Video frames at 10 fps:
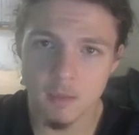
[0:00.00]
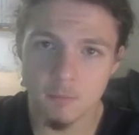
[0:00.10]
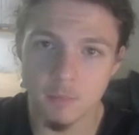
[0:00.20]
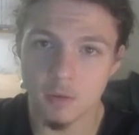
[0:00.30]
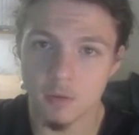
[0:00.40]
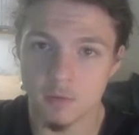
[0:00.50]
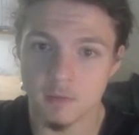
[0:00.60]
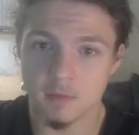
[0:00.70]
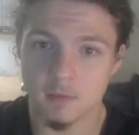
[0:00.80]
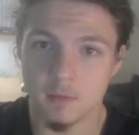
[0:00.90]

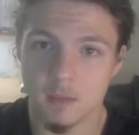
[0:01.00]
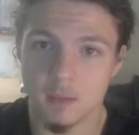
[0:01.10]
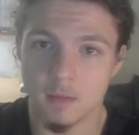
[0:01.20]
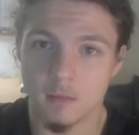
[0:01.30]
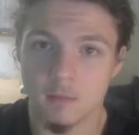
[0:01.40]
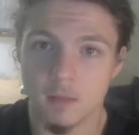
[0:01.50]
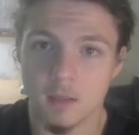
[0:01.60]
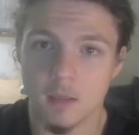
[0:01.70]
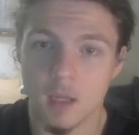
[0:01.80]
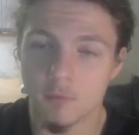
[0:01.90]
because they
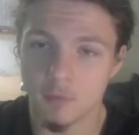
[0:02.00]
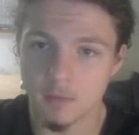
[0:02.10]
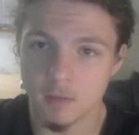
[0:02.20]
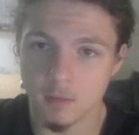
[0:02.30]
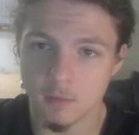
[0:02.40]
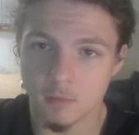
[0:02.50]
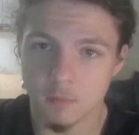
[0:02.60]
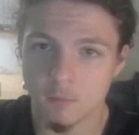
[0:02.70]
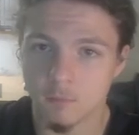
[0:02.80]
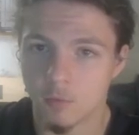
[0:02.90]
take everything
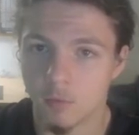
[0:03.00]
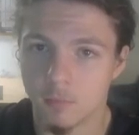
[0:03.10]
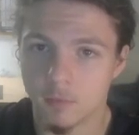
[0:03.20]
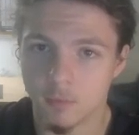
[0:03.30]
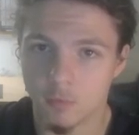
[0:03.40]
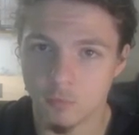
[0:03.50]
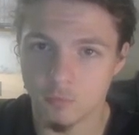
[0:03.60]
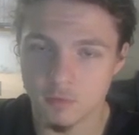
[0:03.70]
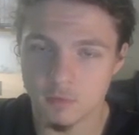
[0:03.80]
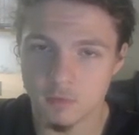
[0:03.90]
from their
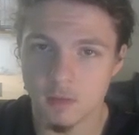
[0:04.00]
host,